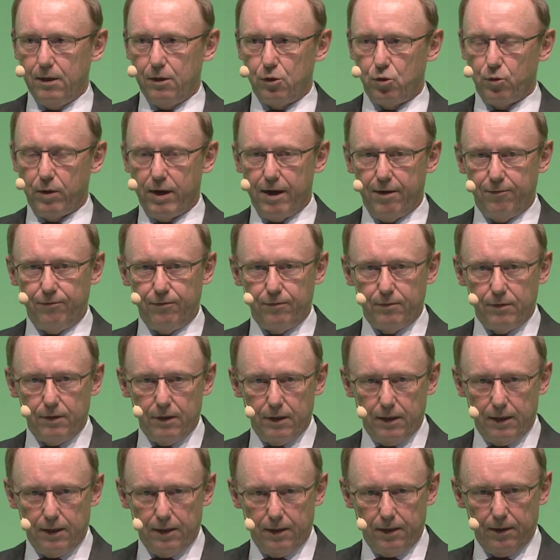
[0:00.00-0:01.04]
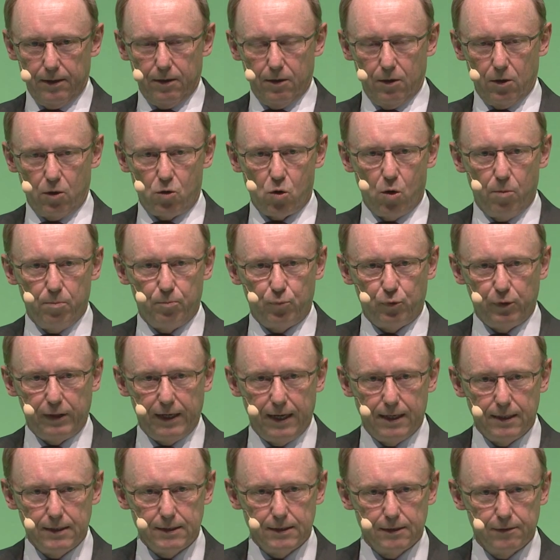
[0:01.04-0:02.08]
to have uh, a
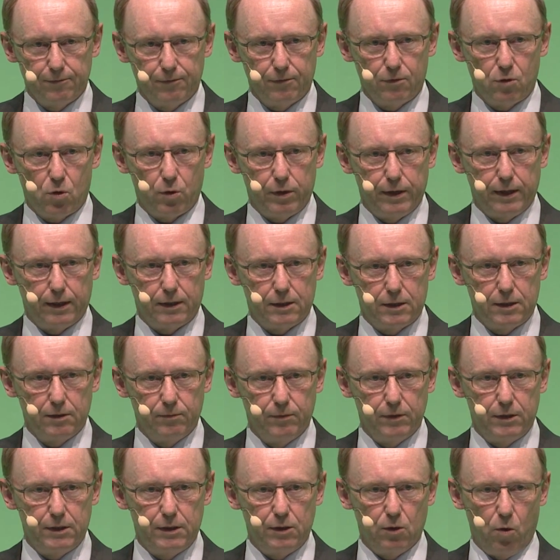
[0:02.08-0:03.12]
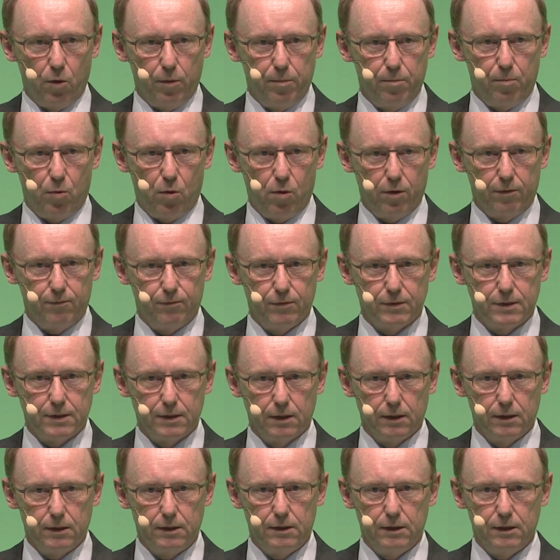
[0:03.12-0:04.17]
comprehensive connectivity onboard
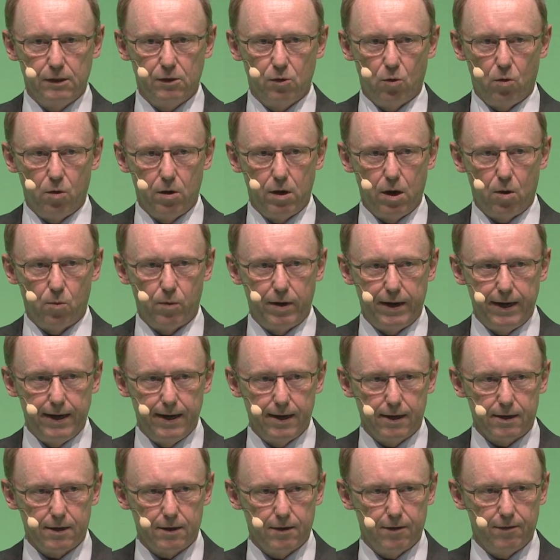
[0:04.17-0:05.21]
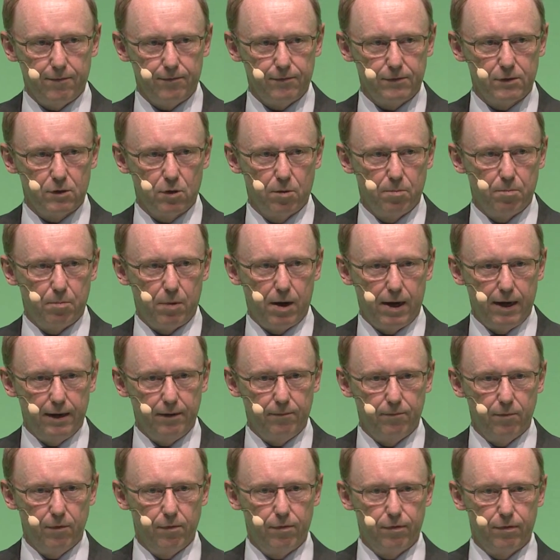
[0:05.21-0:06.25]
facility in all our aircraft combined
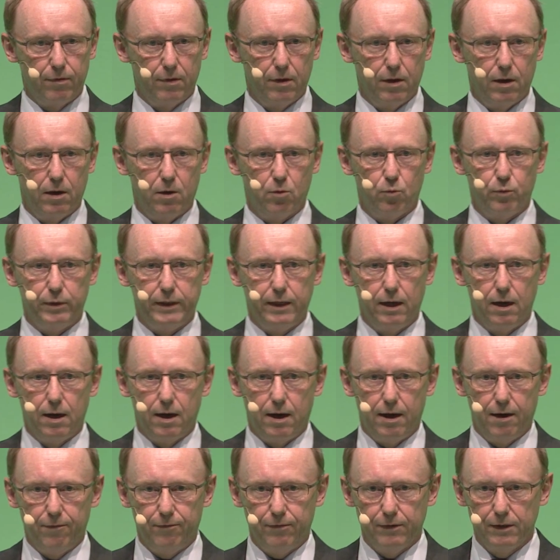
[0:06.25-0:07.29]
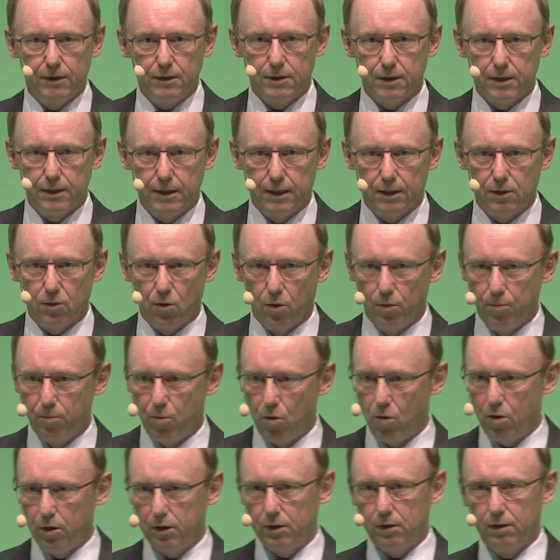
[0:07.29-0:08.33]
with uh, real-life internet on
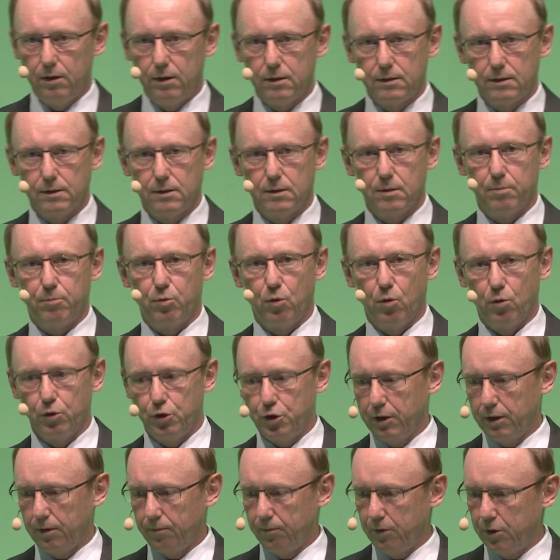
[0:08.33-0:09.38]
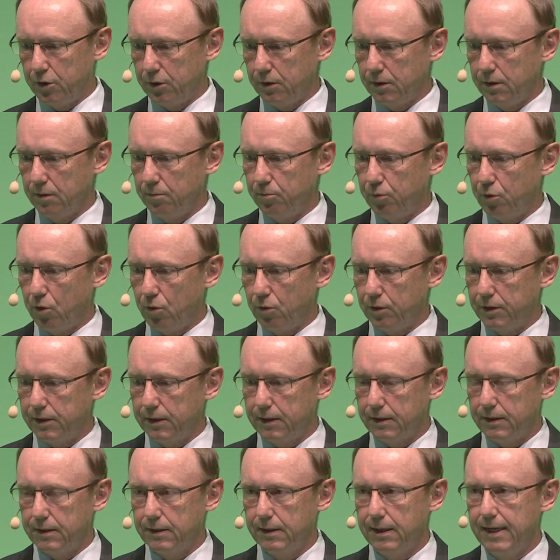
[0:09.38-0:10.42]
board. This is a project which is in
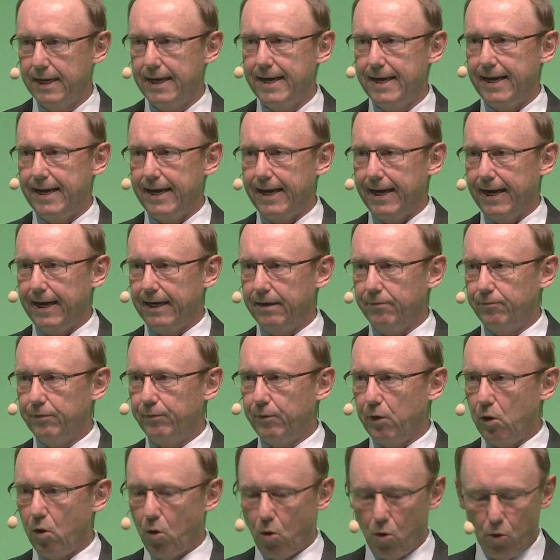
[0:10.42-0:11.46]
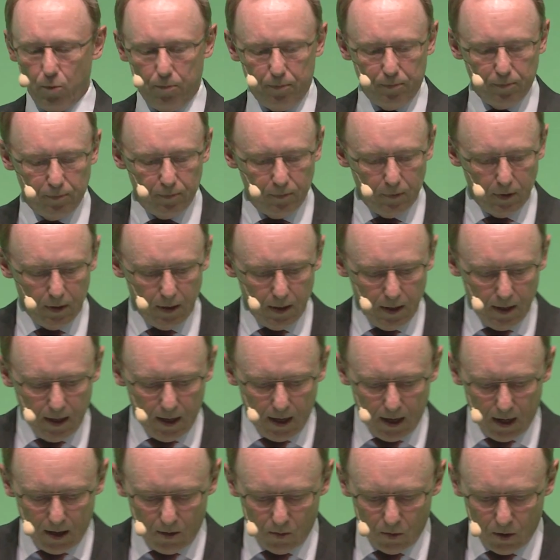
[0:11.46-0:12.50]
process, and we will open
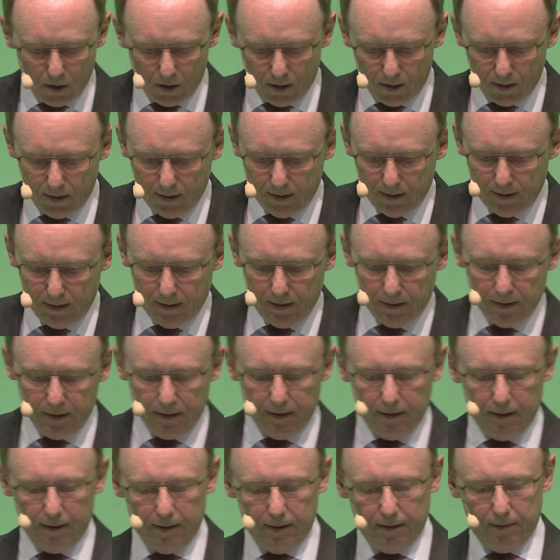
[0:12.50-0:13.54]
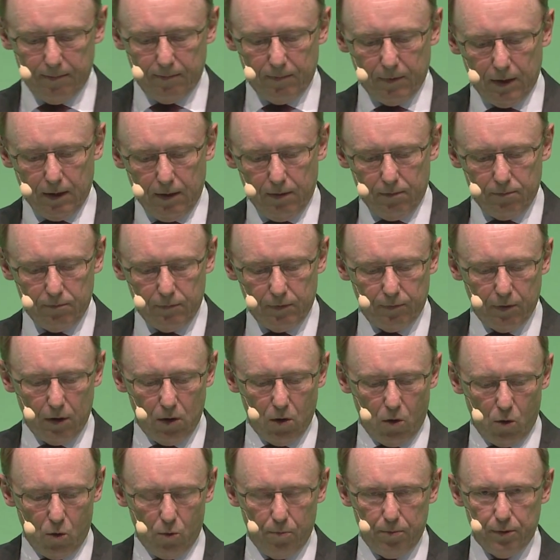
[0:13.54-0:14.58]
our uh, we will
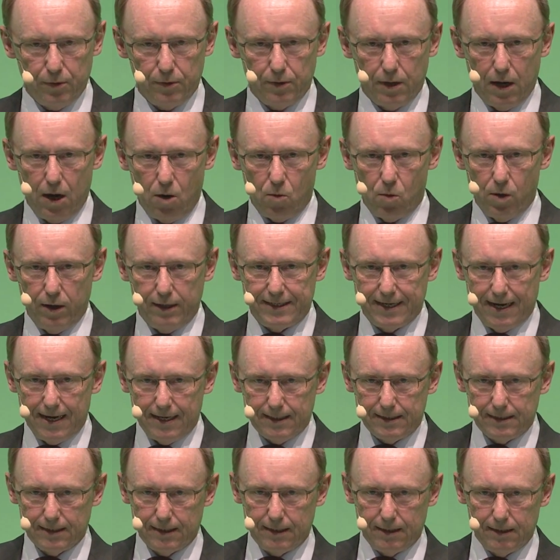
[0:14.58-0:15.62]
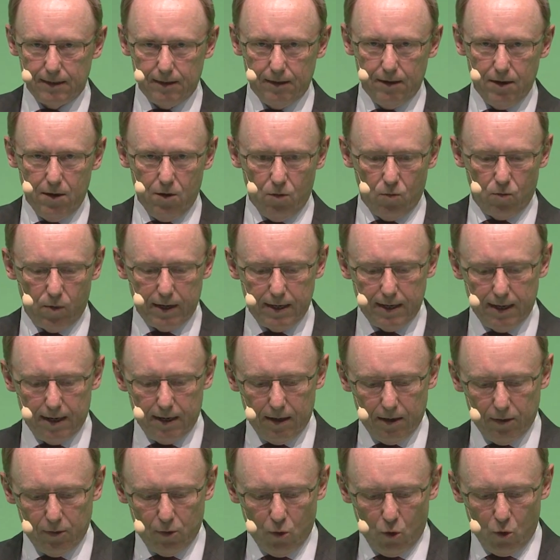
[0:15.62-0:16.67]
open our data
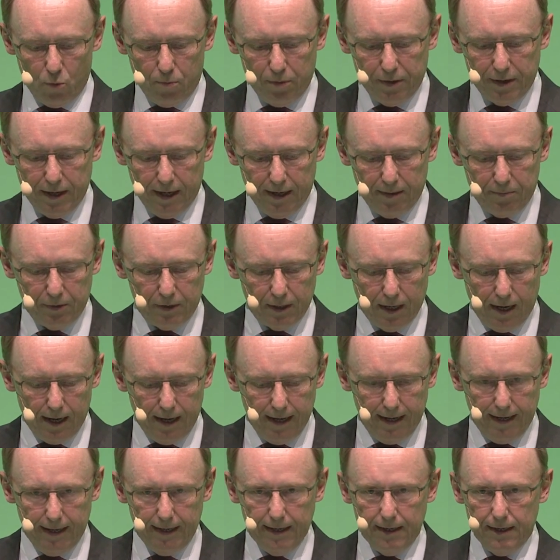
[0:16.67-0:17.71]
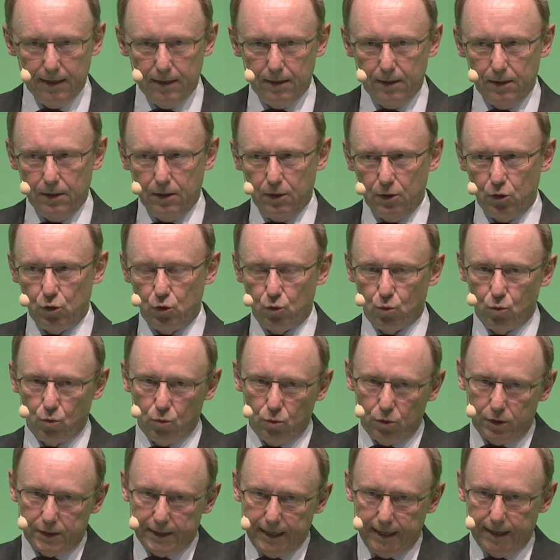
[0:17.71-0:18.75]
via an open A P I to
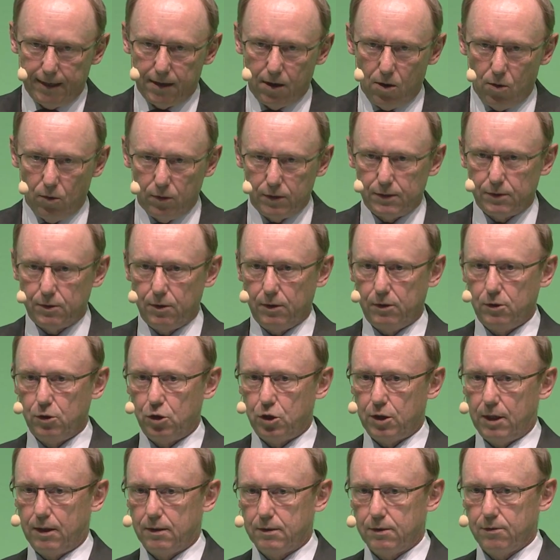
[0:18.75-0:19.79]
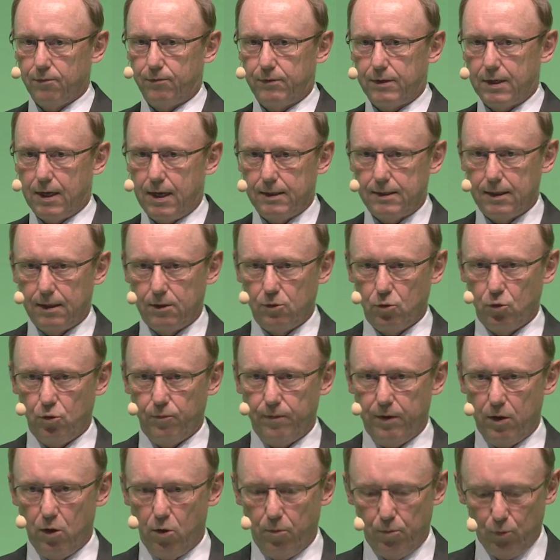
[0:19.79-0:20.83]
take out certain chunks of data to
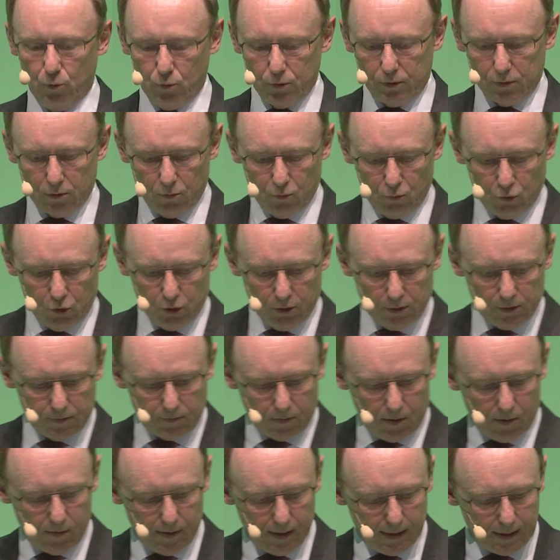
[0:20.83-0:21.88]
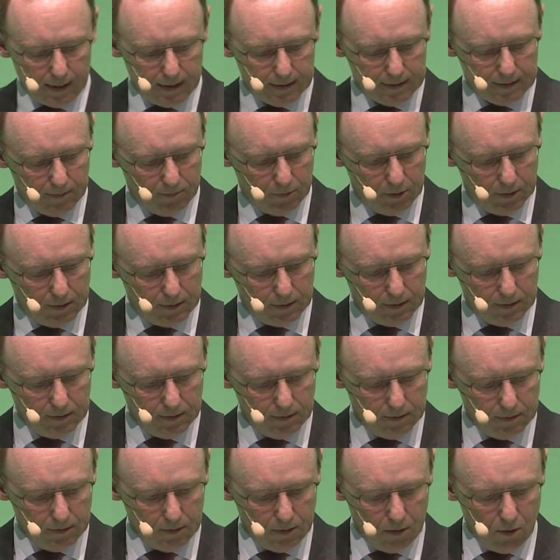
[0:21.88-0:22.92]
develop new solutions for our customers.
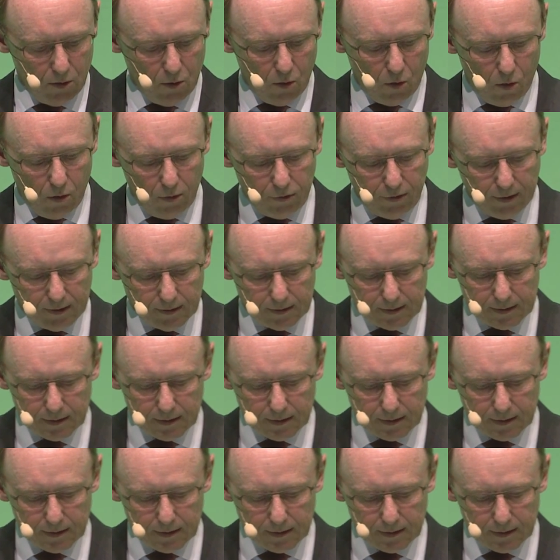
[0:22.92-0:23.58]
All things